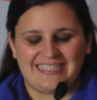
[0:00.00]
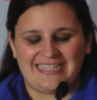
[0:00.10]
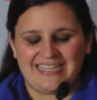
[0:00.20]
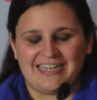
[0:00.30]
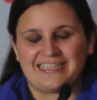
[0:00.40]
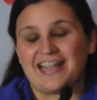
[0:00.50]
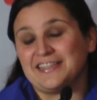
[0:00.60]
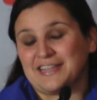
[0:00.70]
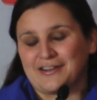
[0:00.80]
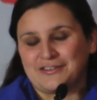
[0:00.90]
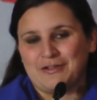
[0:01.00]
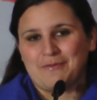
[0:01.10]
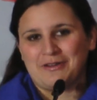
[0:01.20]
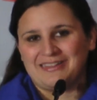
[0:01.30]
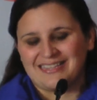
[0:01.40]
see that that is actually a
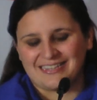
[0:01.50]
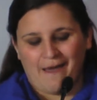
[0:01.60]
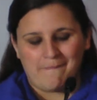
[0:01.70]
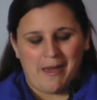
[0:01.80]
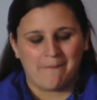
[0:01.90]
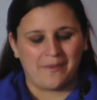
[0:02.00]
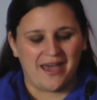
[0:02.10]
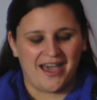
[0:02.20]
word that's come up